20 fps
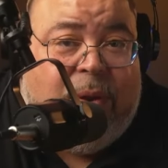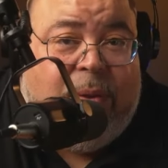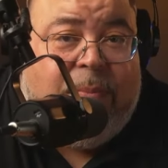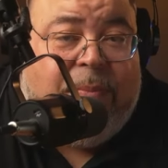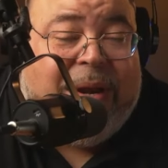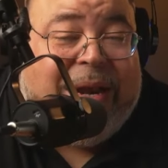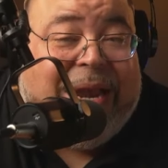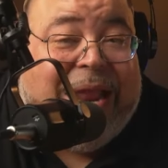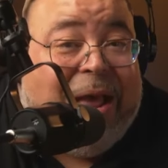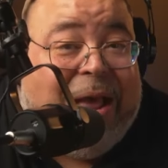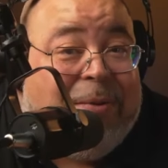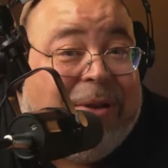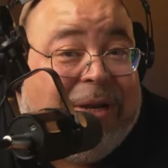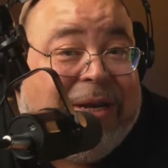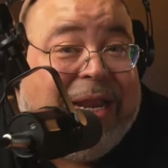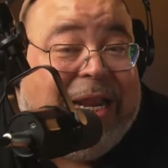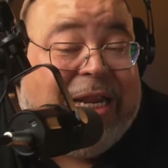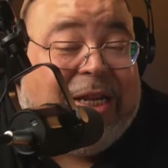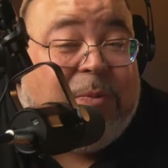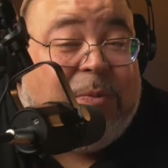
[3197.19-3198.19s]
But
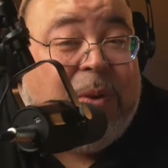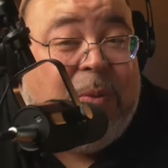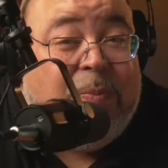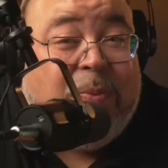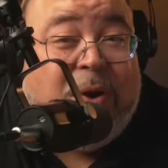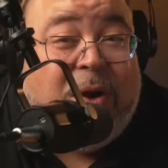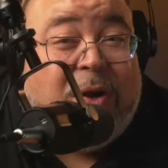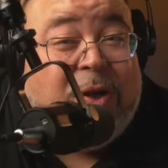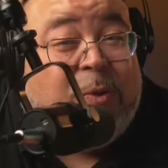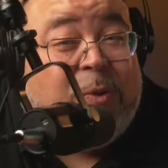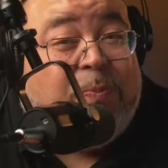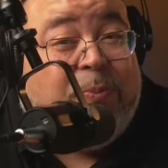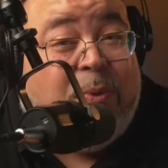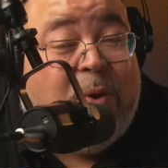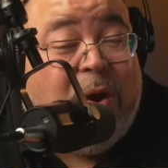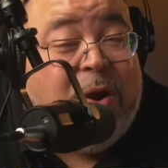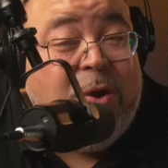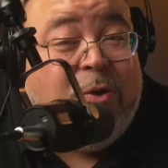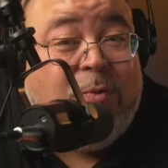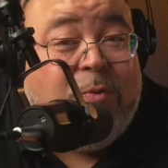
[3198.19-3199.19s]
nowadays, people are
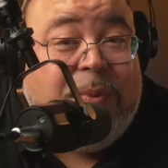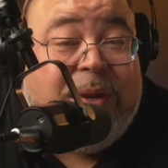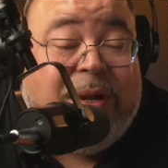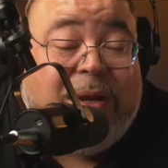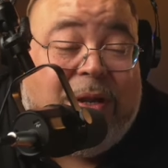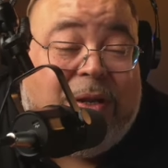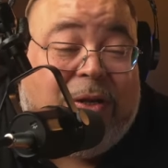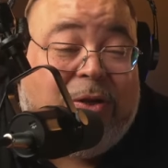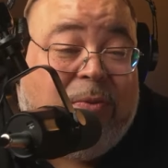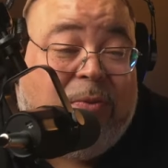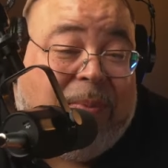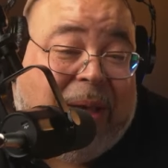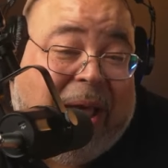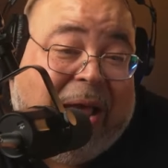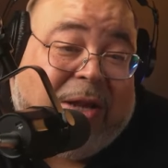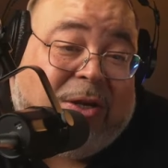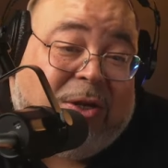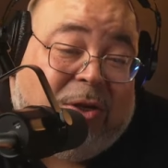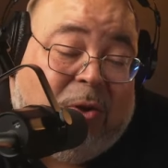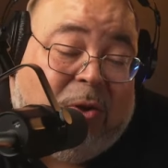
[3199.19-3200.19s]
spoiled because you buy
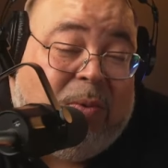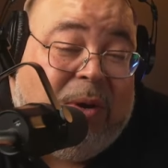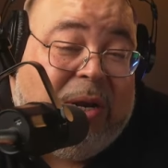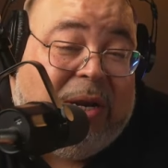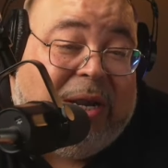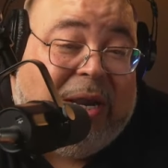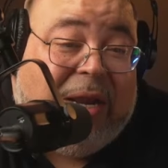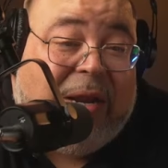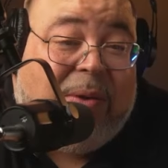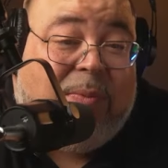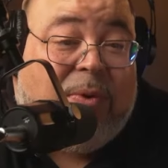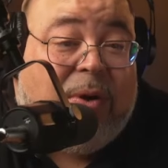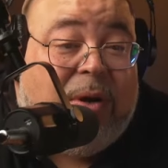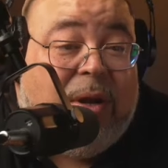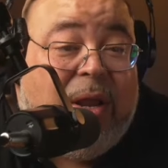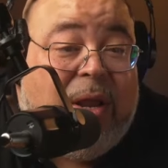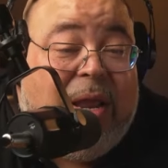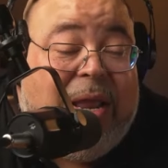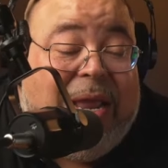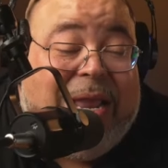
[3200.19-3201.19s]
a Sony camera,
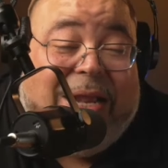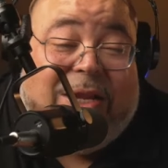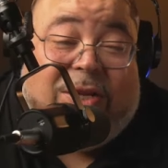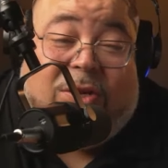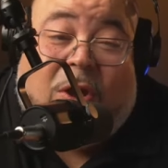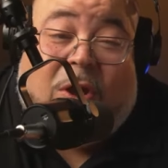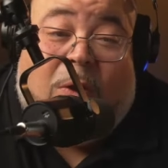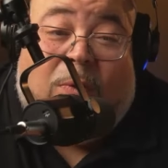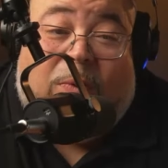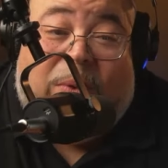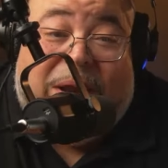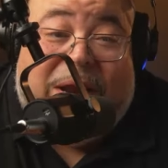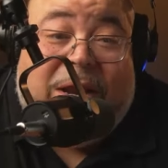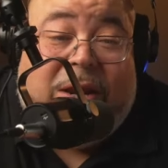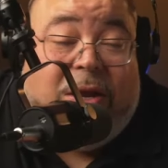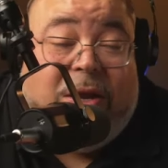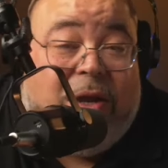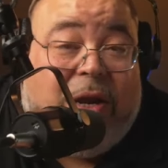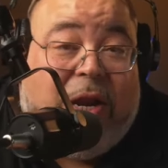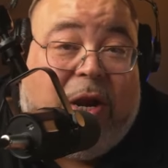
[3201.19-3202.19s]
and it's already
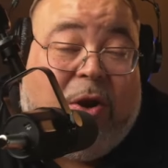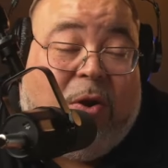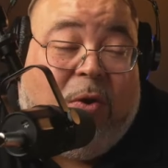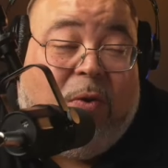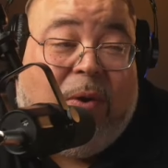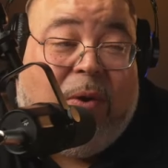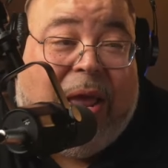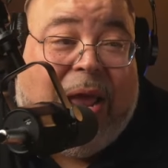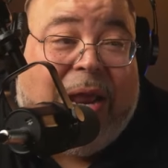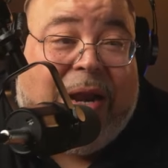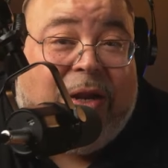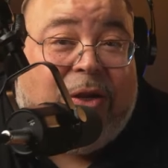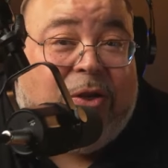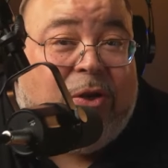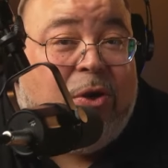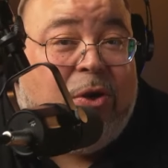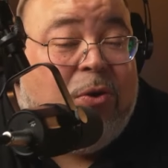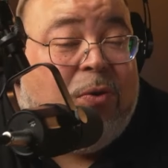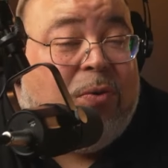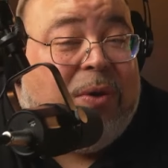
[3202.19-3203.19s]
good in low lighting.
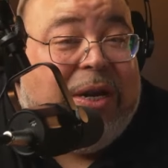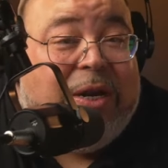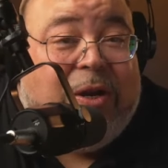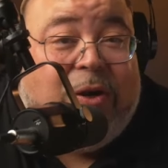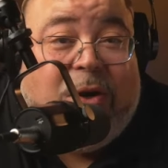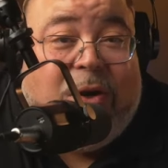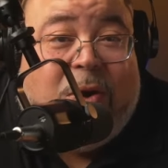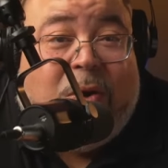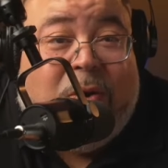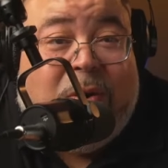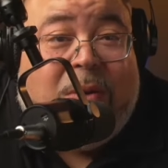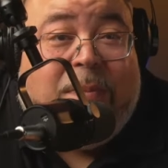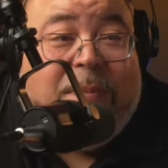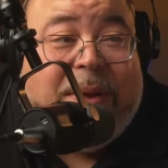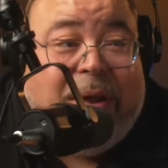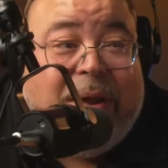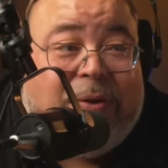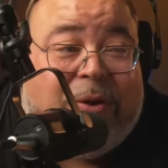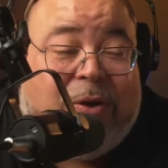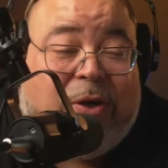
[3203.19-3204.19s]
So you don't need to learn
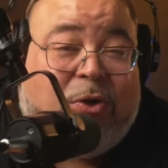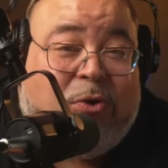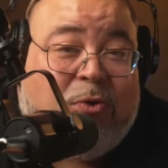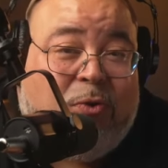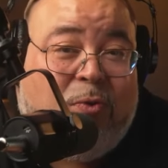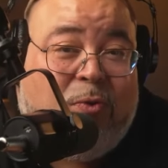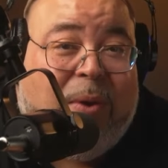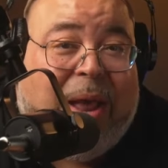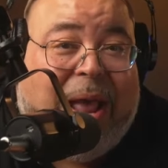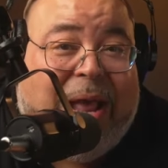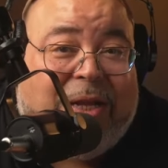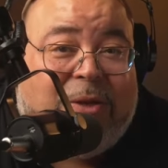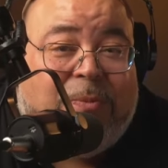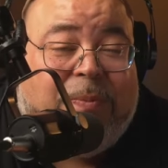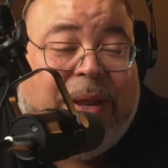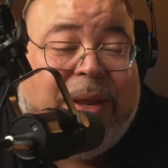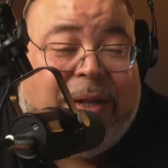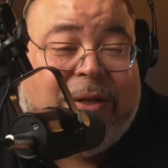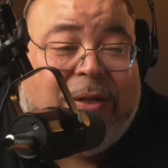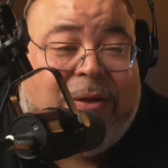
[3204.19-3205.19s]
about the true
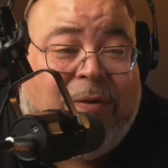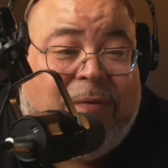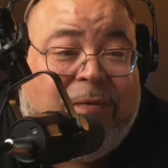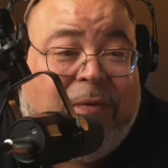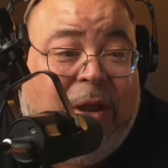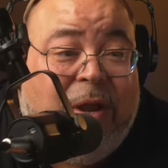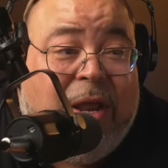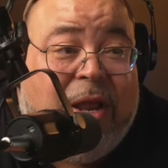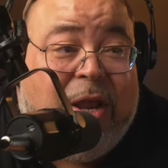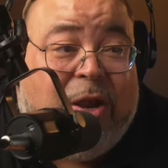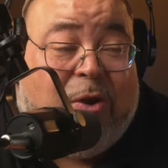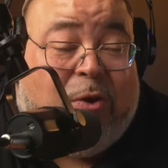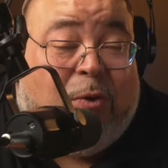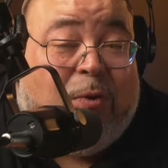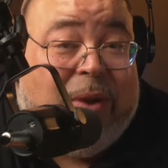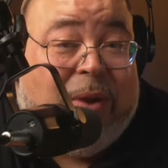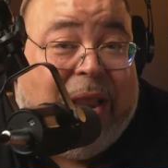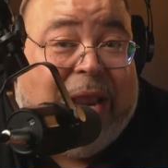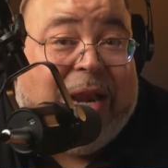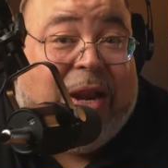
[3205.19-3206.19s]
aspects of
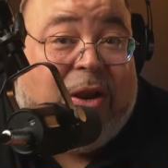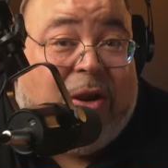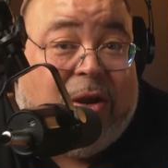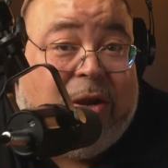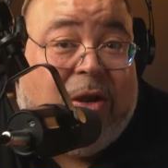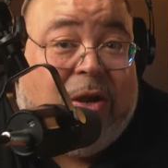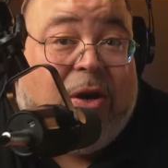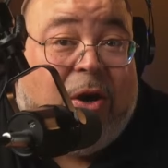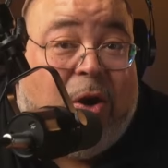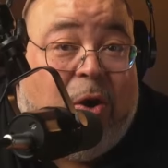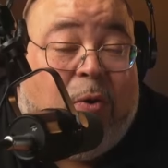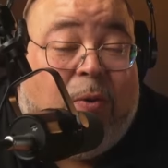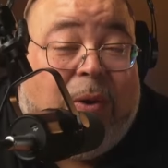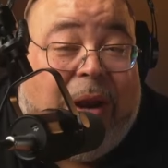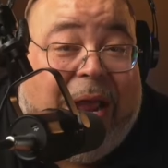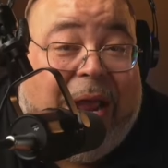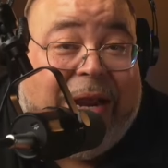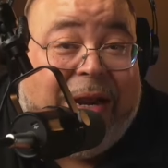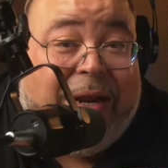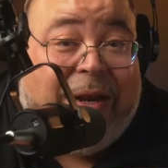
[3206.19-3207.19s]
creating good low
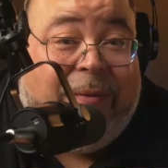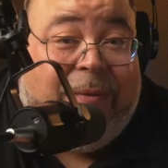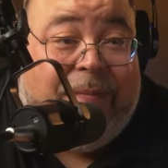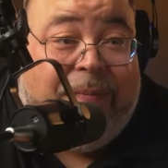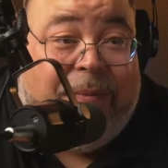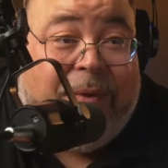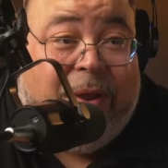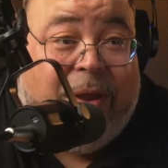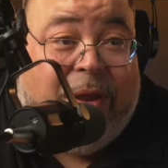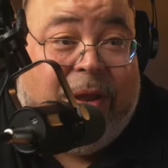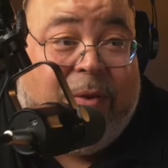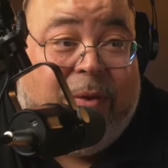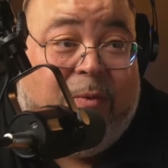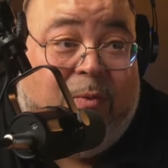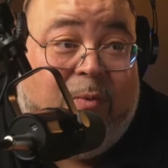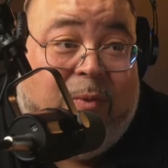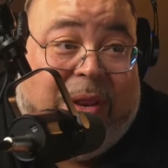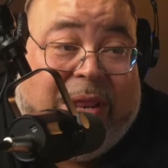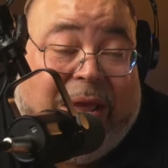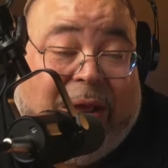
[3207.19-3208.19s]
lighting
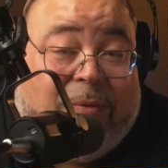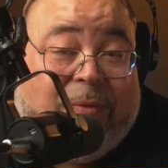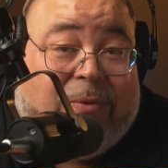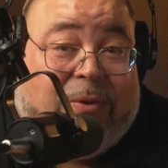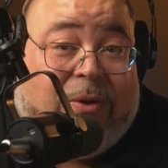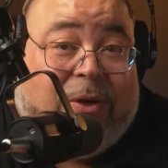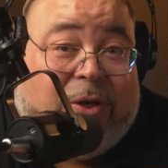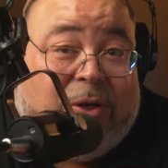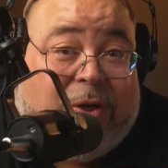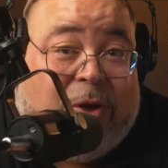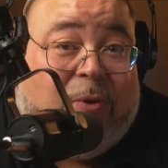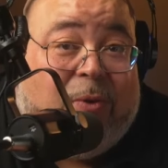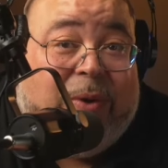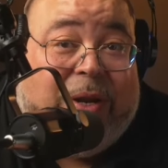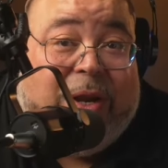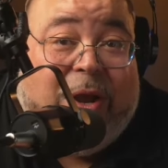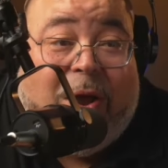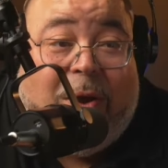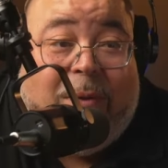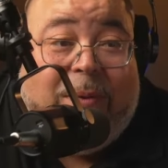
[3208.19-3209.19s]
without the
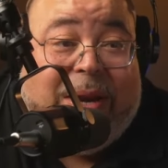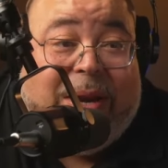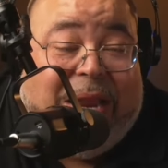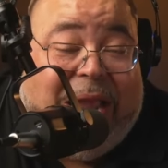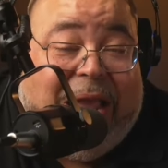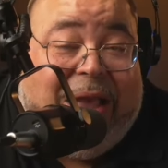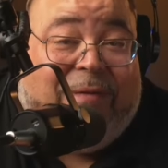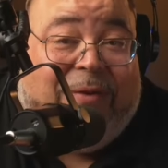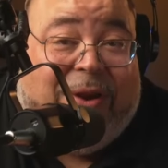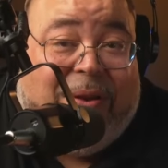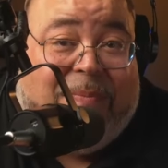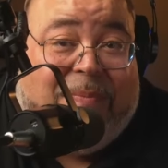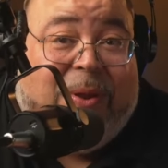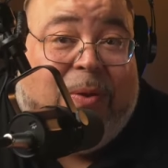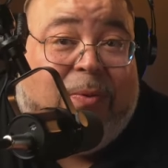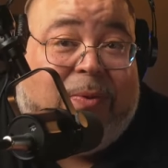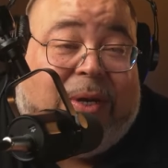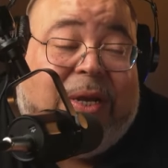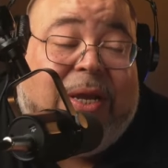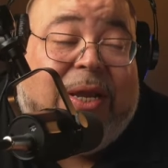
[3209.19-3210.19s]
Sony already having it
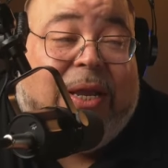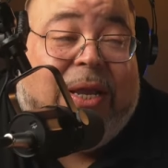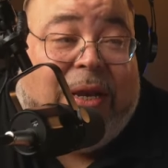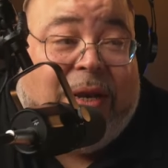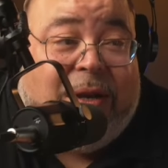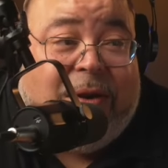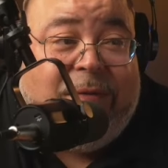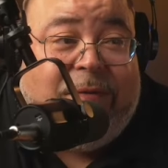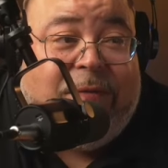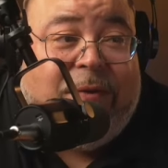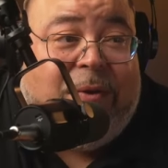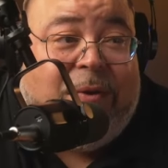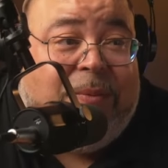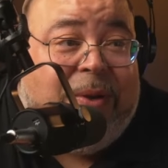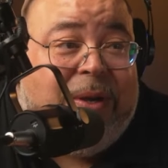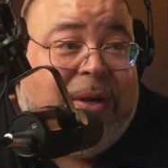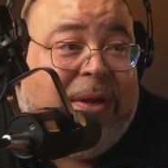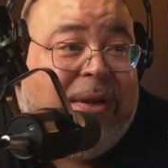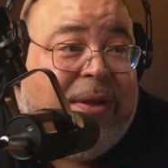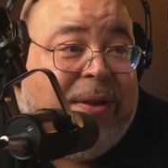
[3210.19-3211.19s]
built in. You feel me?